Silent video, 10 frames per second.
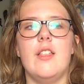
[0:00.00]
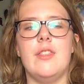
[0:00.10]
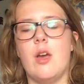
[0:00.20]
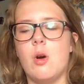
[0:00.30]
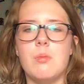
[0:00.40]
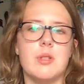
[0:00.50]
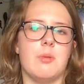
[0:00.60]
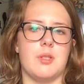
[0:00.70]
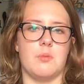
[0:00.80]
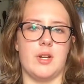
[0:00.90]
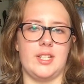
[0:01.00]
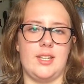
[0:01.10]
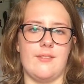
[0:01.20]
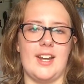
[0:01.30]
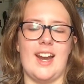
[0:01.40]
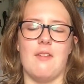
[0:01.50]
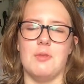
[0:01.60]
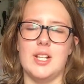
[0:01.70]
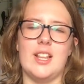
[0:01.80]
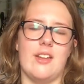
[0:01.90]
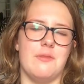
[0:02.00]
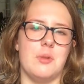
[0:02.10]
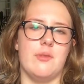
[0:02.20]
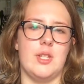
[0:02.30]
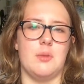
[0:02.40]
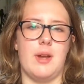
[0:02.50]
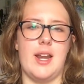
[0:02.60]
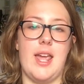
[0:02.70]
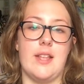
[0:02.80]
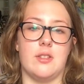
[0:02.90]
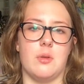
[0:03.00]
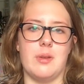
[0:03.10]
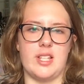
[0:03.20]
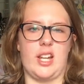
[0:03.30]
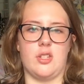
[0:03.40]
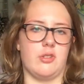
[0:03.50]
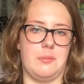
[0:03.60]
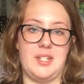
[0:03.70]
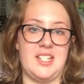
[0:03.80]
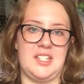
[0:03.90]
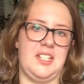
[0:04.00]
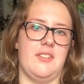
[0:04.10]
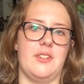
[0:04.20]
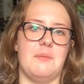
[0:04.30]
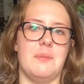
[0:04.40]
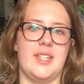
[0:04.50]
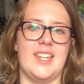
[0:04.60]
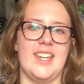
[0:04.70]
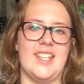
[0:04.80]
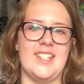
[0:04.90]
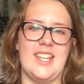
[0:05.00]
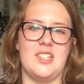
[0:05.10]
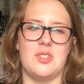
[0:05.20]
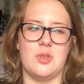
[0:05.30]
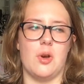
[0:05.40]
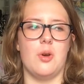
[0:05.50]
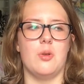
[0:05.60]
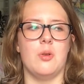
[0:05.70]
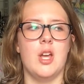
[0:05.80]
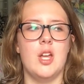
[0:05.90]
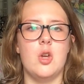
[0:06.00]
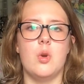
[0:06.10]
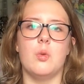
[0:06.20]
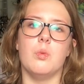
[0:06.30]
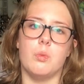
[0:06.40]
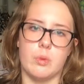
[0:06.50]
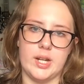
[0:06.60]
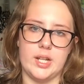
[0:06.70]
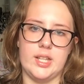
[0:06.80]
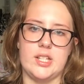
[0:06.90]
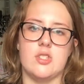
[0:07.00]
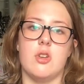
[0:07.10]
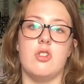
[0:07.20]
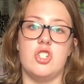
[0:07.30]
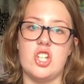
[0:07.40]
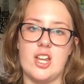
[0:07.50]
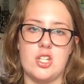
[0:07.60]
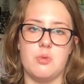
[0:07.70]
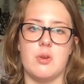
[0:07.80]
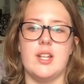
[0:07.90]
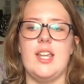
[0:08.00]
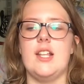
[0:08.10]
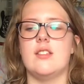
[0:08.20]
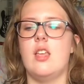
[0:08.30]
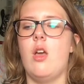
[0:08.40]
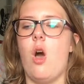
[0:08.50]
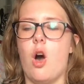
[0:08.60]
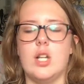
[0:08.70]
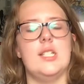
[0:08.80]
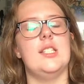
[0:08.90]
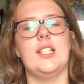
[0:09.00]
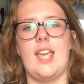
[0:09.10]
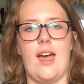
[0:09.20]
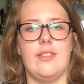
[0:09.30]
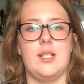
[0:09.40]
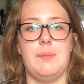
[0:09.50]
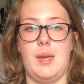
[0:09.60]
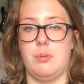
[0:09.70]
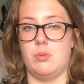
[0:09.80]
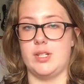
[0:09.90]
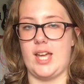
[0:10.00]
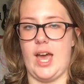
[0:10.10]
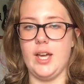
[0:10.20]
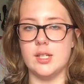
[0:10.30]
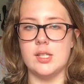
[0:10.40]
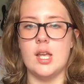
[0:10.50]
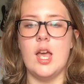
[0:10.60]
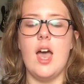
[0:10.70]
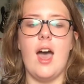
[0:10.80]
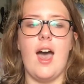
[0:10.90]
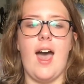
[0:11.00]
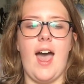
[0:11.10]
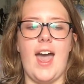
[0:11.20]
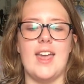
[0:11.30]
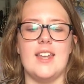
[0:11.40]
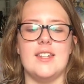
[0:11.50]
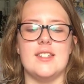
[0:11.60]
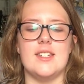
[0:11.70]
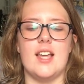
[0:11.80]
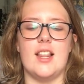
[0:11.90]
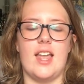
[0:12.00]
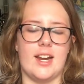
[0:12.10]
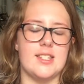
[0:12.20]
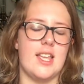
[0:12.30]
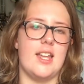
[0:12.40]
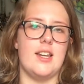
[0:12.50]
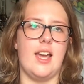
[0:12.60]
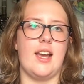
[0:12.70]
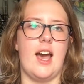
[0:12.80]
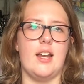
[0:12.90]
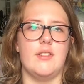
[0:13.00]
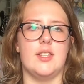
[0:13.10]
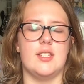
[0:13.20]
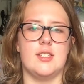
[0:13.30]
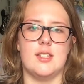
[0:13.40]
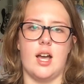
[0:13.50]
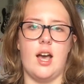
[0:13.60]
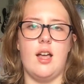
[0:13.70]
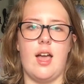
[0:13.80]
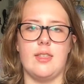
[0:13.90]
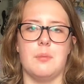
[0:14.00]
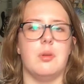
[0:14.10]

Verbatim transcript: there almost wasn't one given and i really love movies when it's almost like a script isn't given because it's so real it's so genuine it's honestly how these people would act and like i said kind of in the start at the